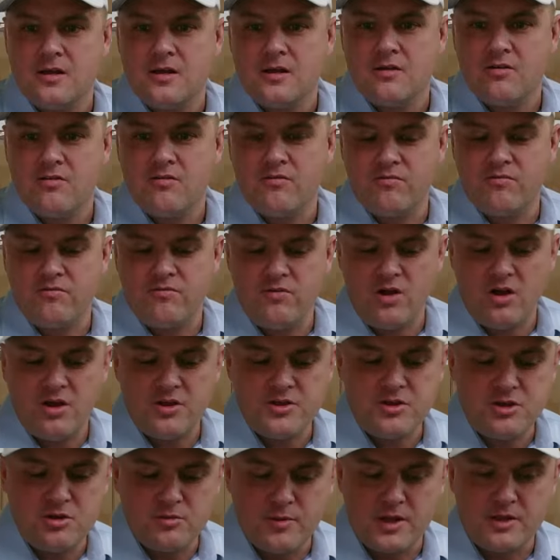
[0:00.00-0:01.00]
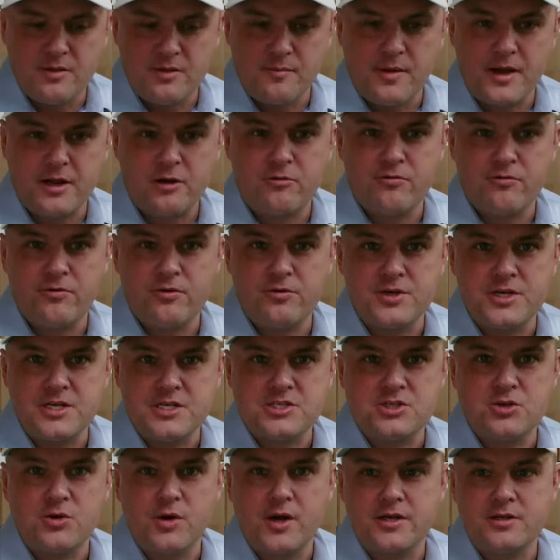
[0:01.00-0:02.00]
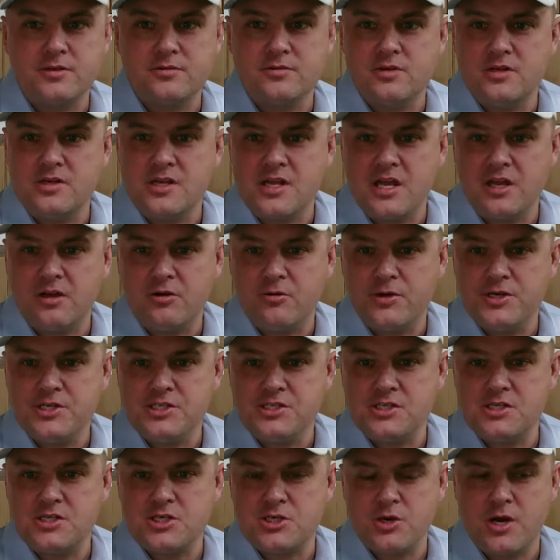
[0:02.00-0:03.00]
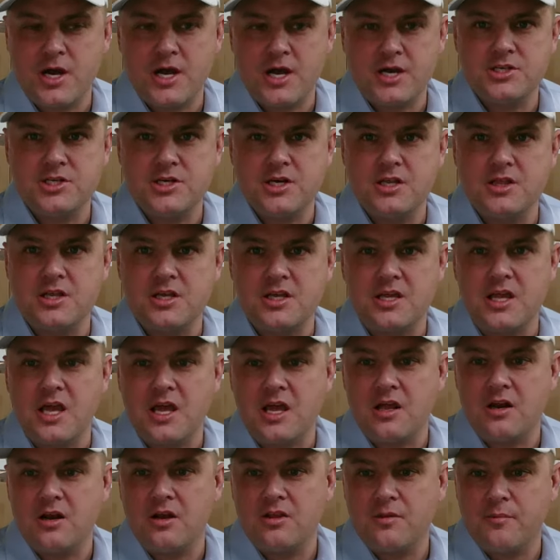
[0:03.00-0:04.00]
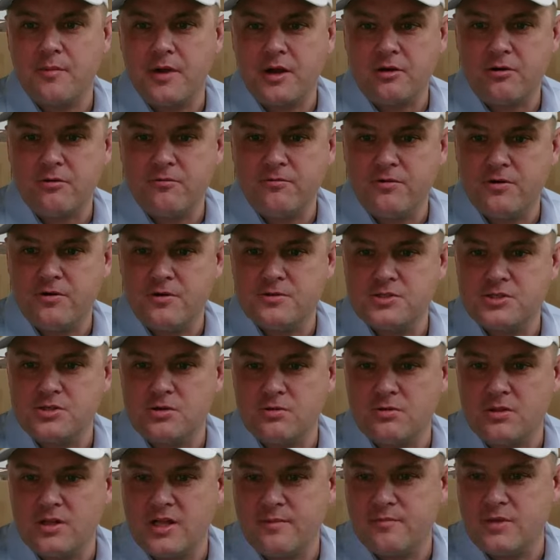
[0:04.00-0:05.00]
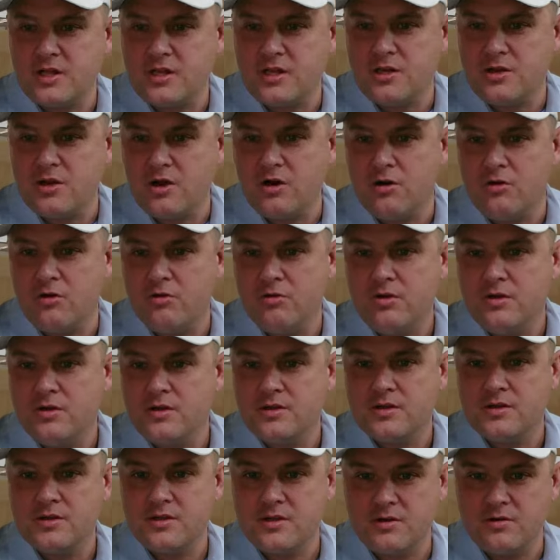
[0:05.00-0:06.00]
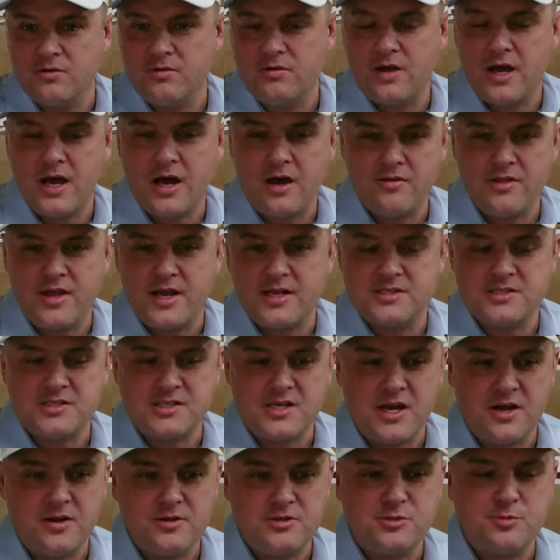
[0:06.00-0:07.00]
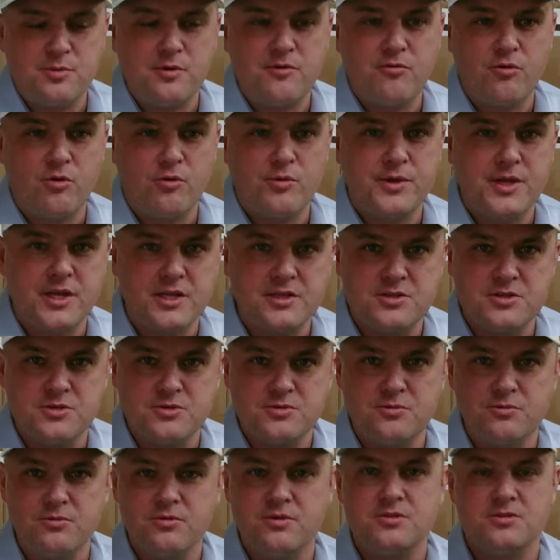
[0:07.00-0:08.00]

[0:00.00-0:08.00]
volume on the microphone is. So I increase the traction and the gain on the microphone. So let me know, how that sounds before we get too